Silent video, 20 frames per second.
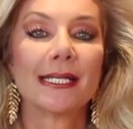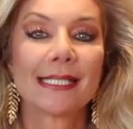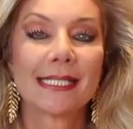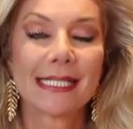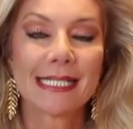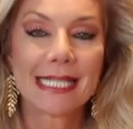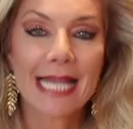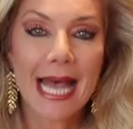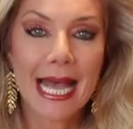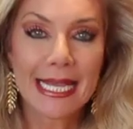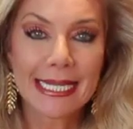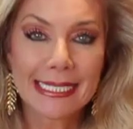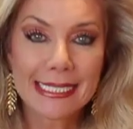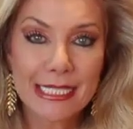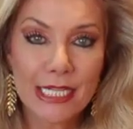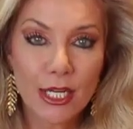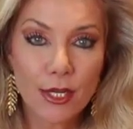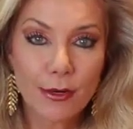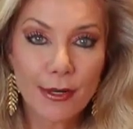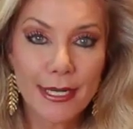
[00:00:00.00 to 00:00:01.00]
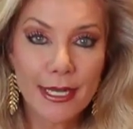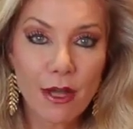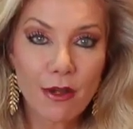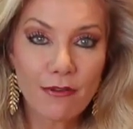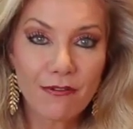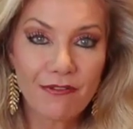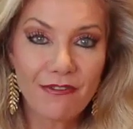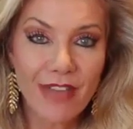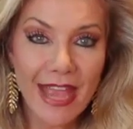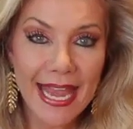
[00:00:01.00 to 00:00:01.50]

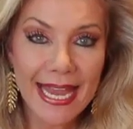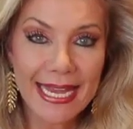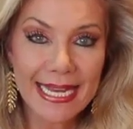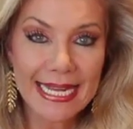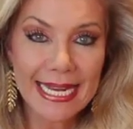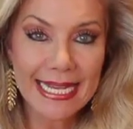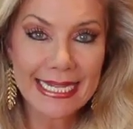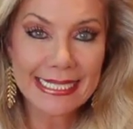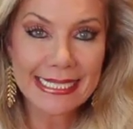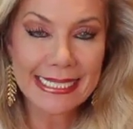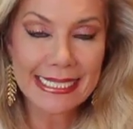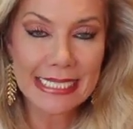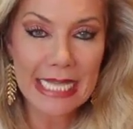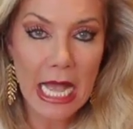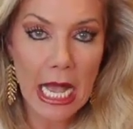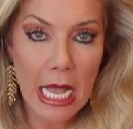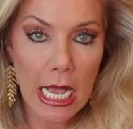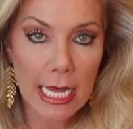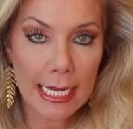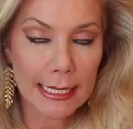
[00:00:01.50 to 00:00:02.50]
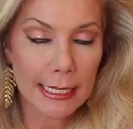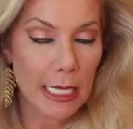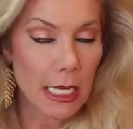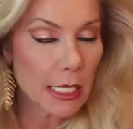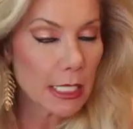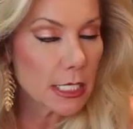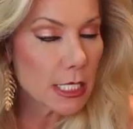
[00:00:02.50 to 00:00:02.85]
Sidereal Vedic sign,